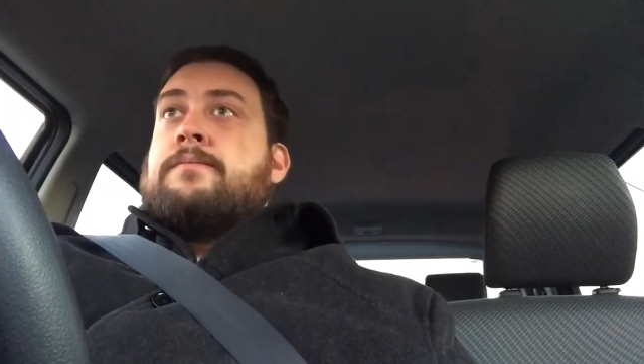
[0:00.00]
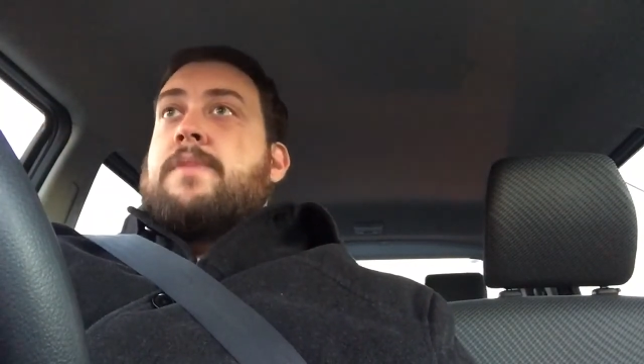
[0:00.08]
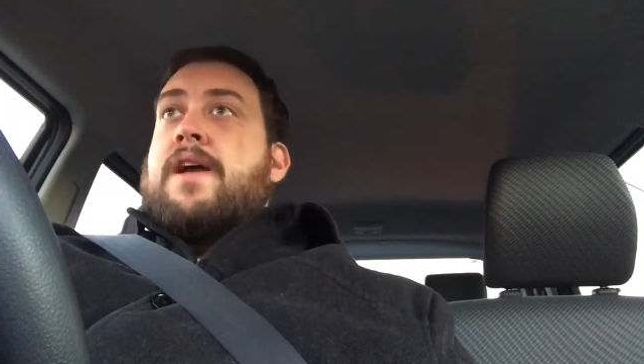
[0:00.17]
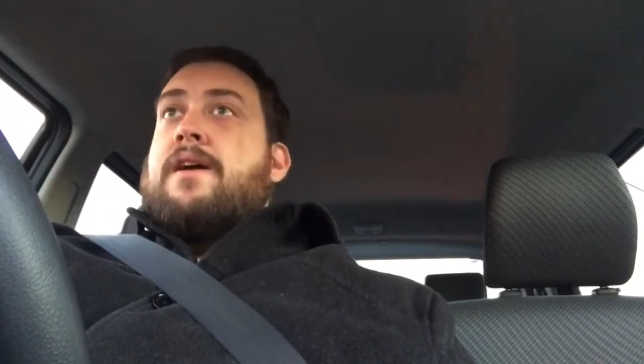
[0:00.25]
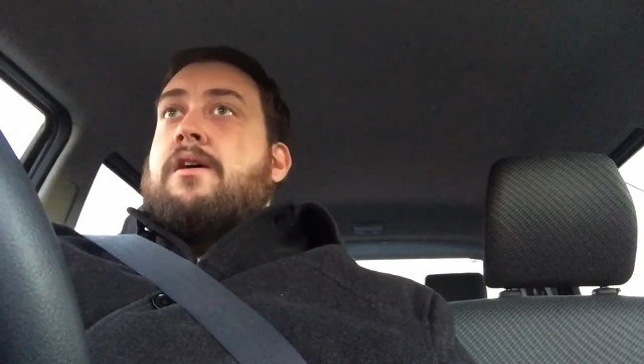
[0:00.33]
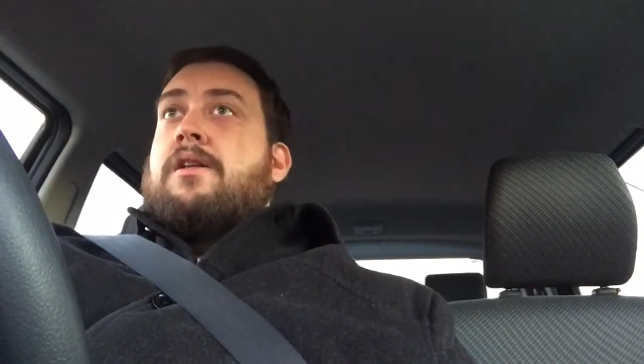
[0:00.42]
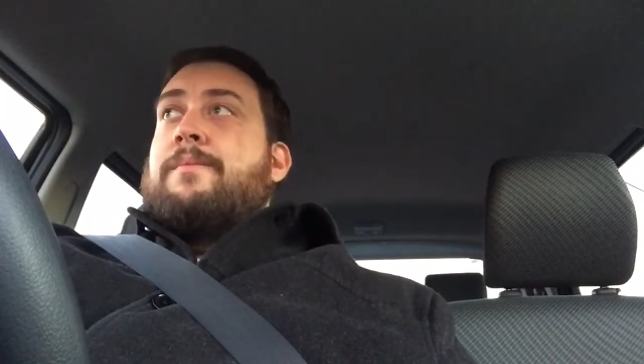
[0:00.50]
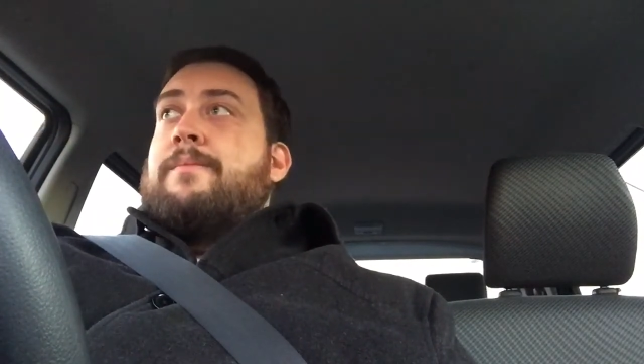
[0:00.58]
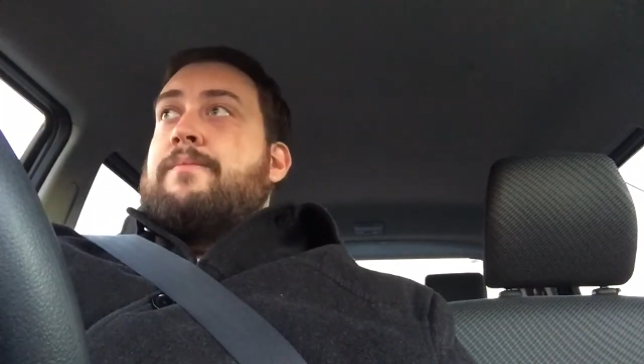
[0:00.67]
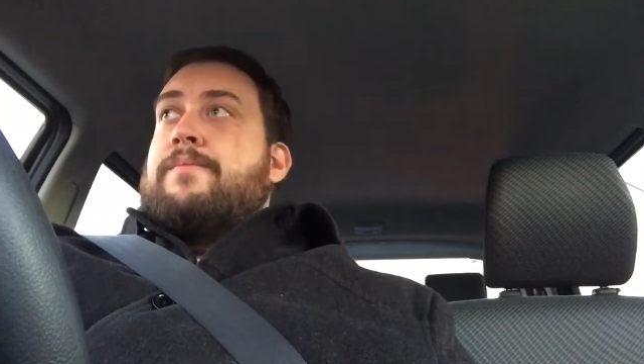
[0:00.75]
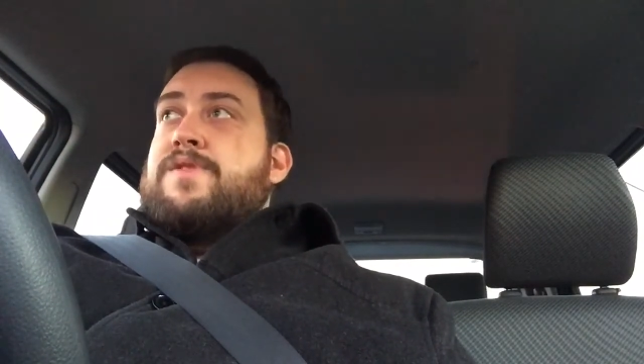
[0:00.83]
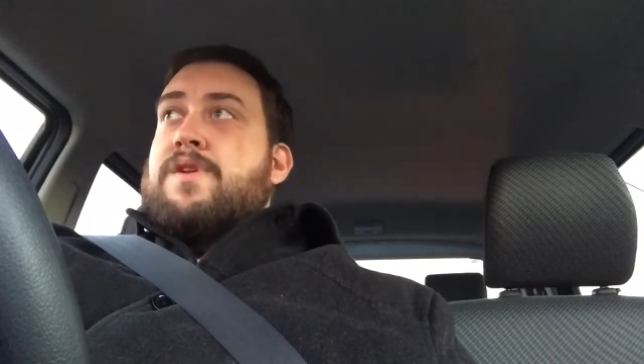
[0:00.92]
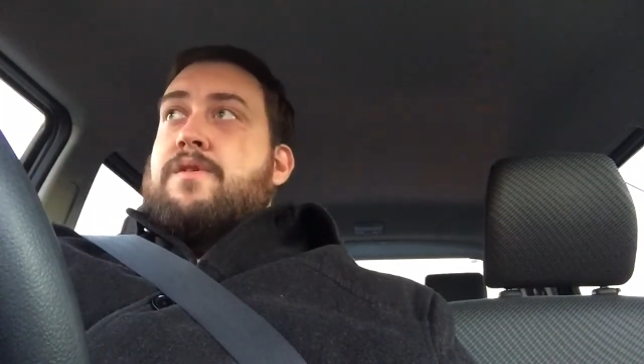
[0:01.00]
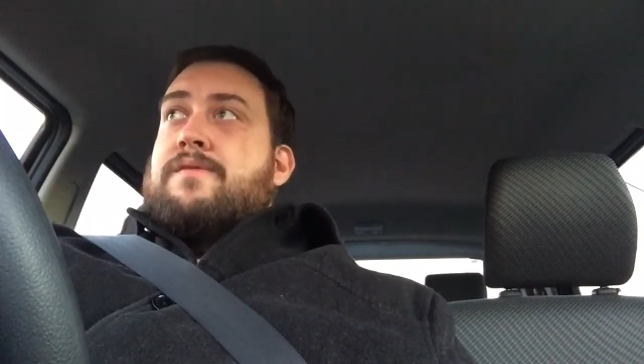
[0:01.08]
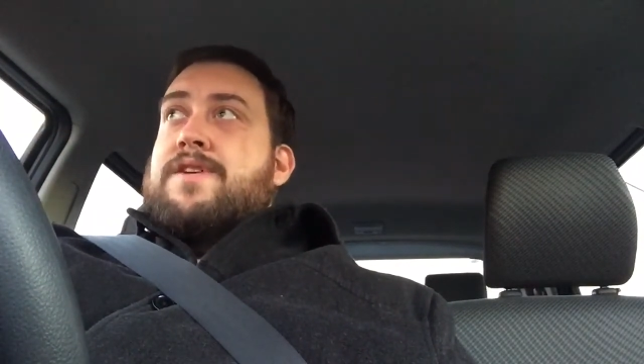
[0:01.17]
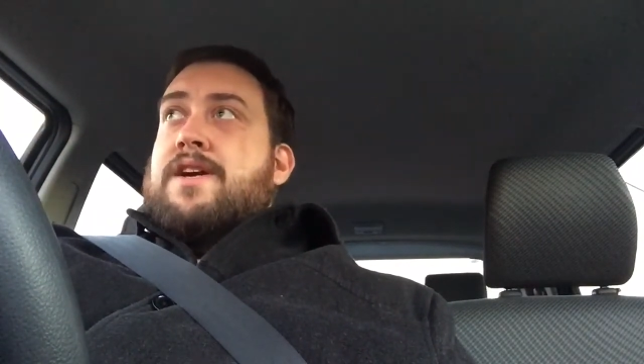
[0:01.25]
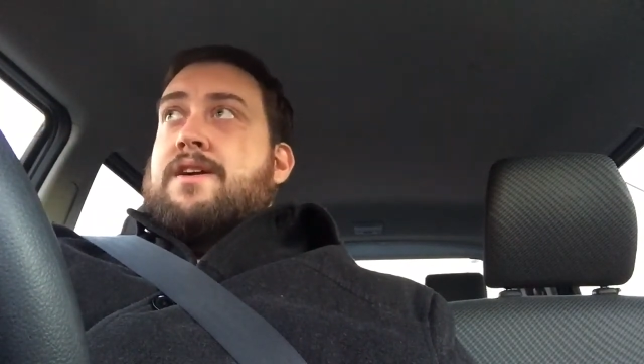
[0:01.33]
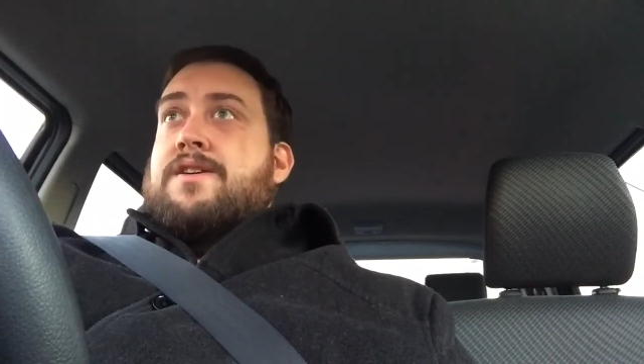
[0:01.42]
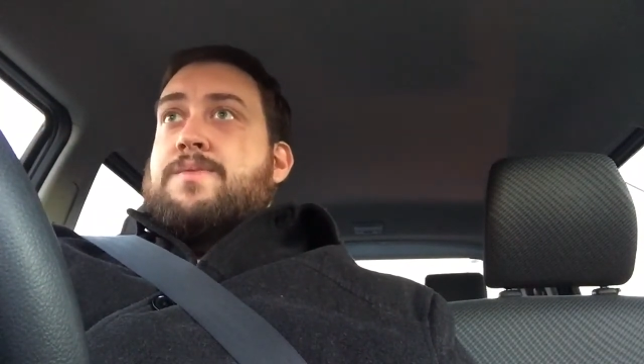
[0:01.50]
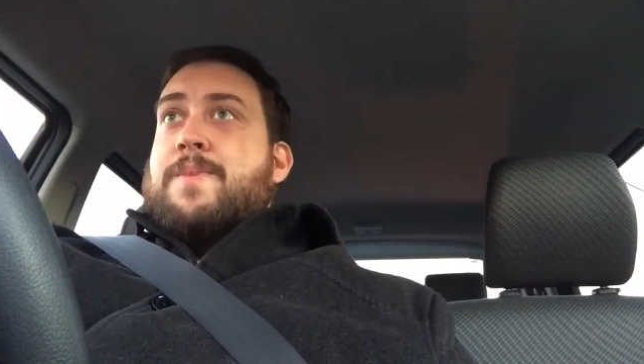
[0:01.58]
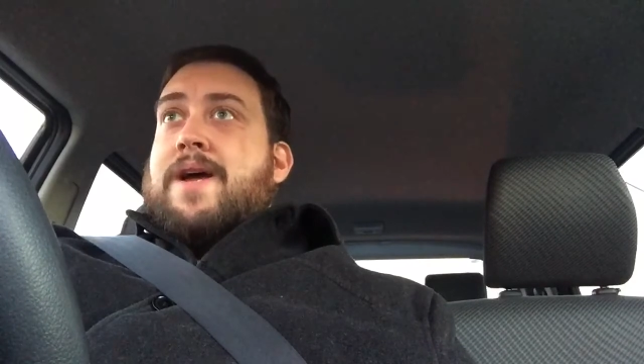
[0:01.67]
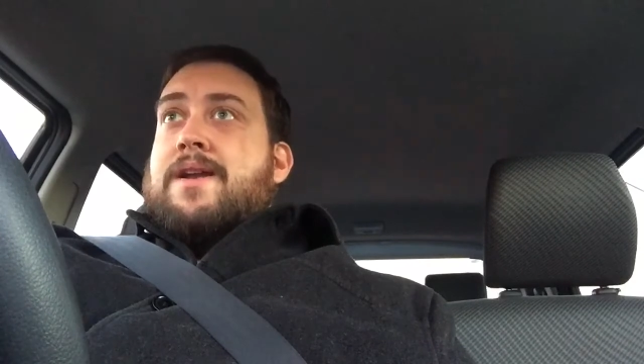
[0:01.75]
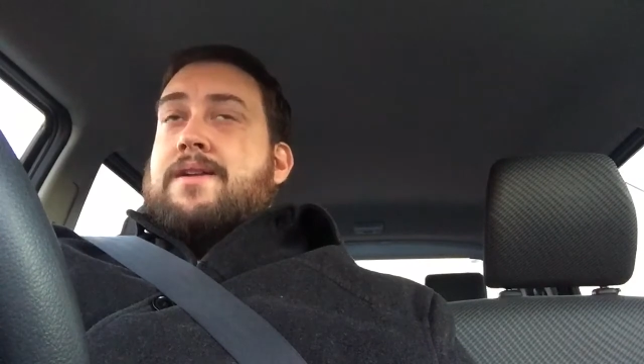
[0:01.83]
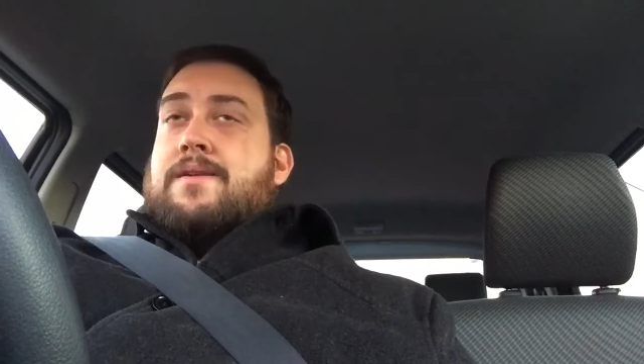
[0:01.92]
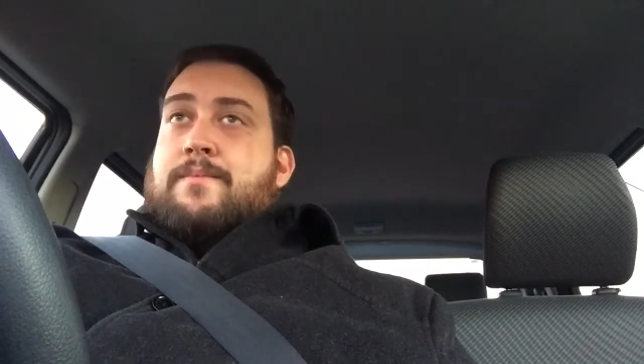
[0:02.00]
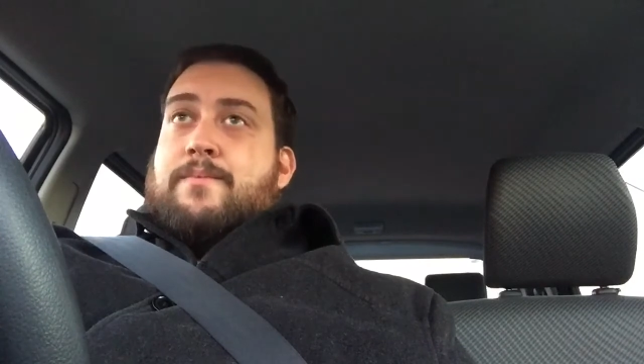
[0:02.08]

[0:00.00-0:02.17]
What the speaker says: They call them stoves here in Japan.